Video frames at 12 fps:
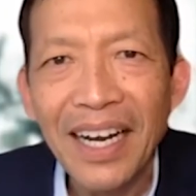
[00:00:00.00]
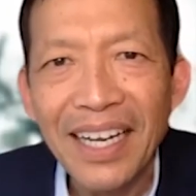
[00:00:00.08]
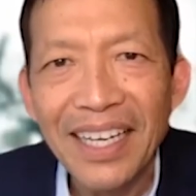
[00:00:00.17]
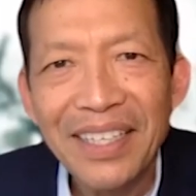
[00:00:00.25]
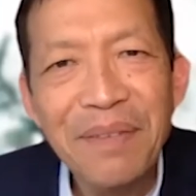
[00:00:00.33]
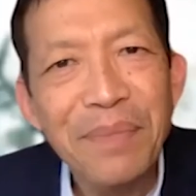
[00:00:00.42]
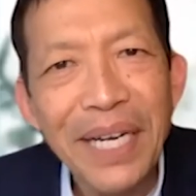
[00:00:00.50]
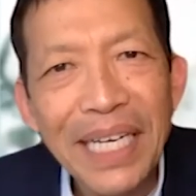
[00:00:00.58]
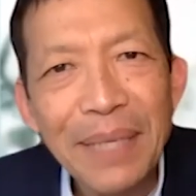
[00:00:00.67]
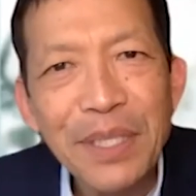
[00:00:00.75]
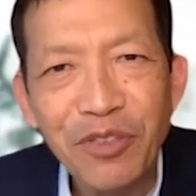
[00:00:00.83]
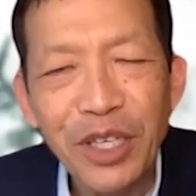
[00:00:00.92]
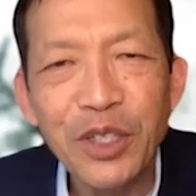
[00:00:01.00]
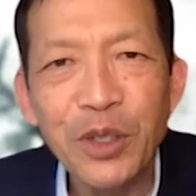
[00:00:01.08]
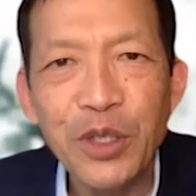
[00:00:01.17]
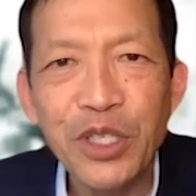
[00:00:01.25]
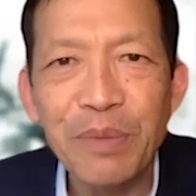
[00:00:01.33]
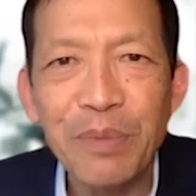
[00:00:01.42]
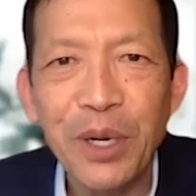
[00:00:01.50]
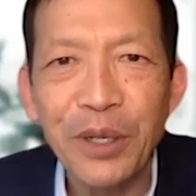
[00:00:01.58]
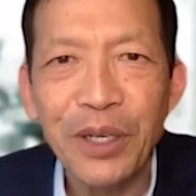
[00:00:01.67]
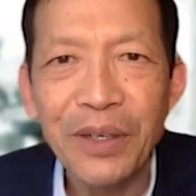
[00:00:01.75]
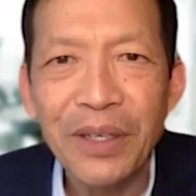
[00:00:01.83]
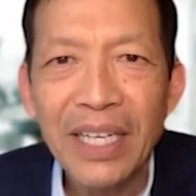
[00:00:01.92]
Hi, my name is Fred
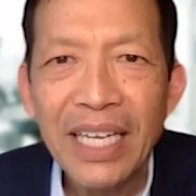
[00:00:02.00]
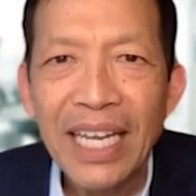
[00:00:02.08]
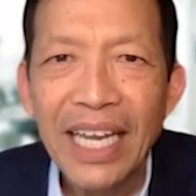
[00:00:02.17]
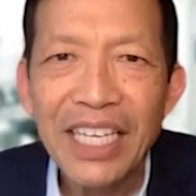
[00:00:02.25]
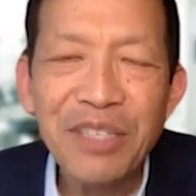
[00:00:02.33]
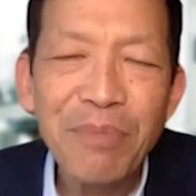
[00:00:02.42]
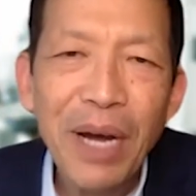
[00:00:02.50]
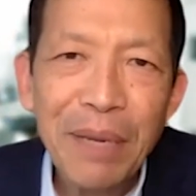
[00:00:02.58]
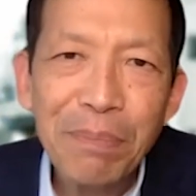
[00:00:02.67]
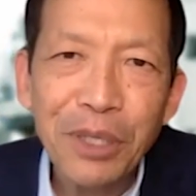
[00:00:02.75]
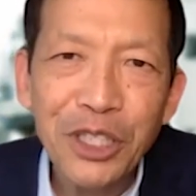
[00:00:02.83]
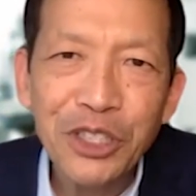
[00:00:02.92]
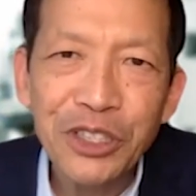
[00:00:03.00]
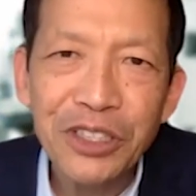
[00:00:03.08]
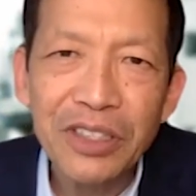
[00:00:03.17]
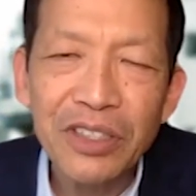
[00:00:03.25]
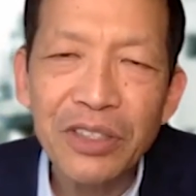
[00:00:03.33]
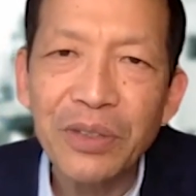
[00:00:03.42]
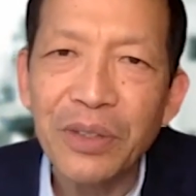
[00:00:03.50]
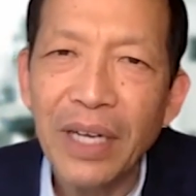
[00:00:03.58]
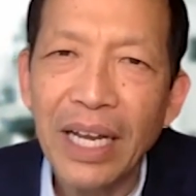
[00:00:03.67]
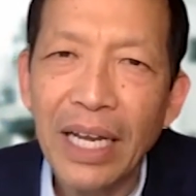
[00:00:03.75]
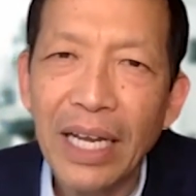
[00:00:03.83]
Kusumoto, and it's my pleasure to